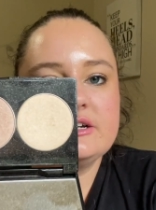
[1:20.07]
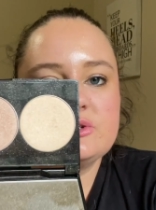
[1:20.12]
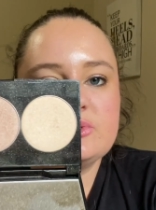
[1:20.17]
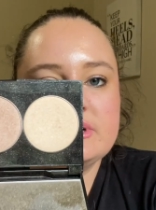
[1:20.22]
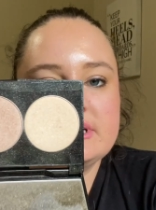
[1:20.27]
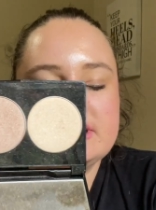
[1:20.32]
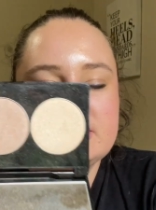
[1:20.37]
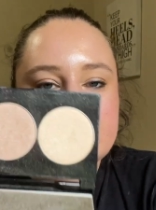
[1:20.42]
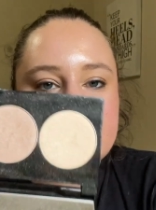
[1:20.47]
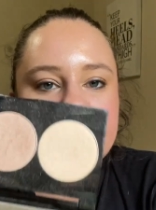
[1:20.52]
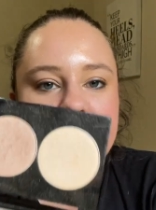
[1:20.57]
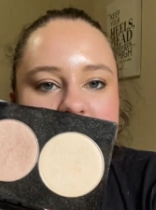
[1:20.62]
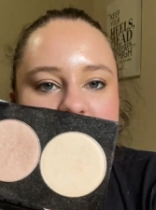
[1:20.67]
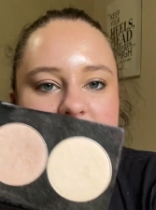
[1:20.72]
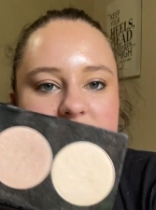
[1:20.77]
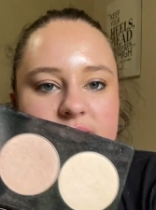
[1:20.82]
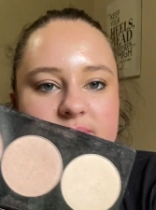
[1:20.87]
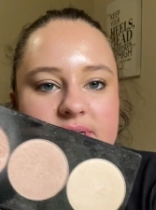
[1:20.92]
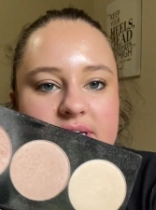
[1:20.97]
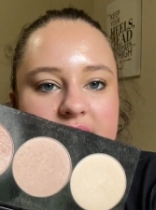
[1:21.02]
what it's looking like
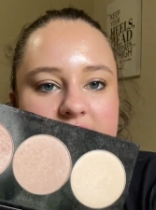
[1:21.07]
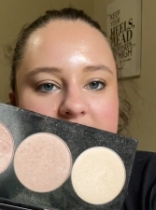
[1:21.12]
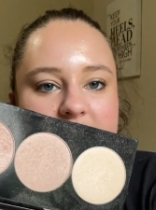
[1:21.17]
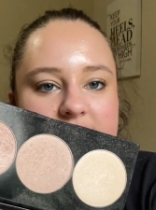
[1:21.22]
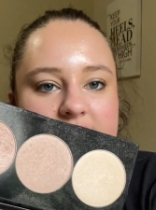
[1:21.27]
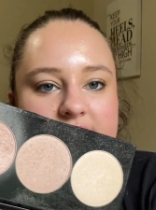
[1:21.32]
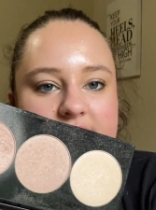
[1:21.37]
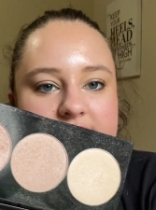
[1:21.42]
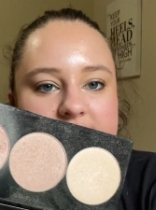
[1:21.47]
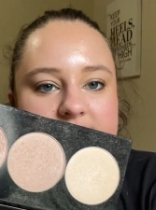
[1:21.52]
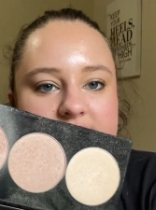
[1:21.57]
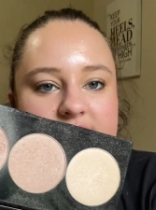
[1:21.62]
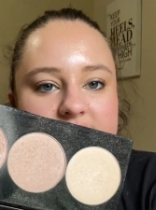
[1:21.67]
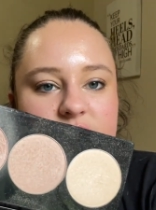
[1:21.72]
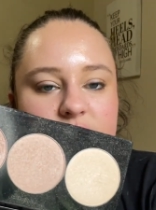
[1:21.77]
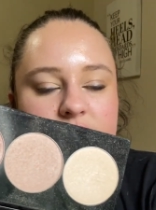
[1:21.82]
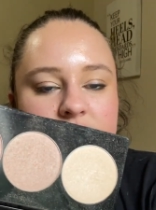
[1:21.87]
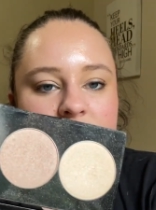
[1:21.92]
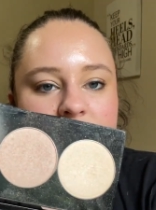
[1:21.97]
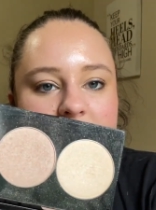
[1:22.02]
today. It's
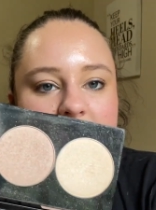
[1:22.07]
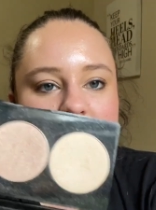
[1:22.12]
this one right